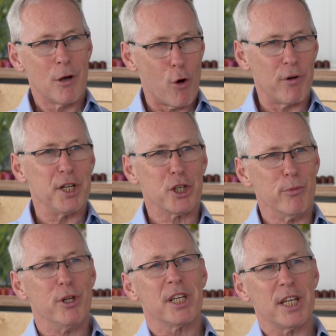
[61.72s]
already
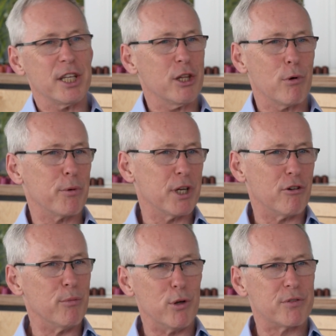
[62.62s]
communicating that we were going to
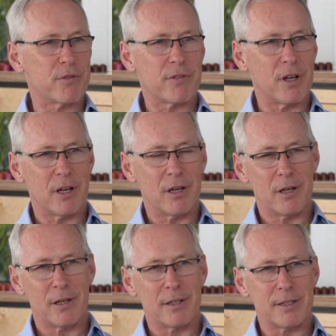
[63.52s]
remove
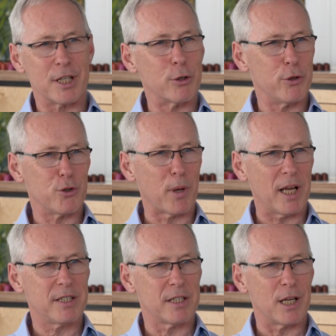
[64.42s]
single-use
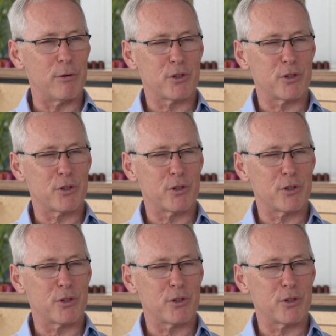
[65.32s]
plastics out of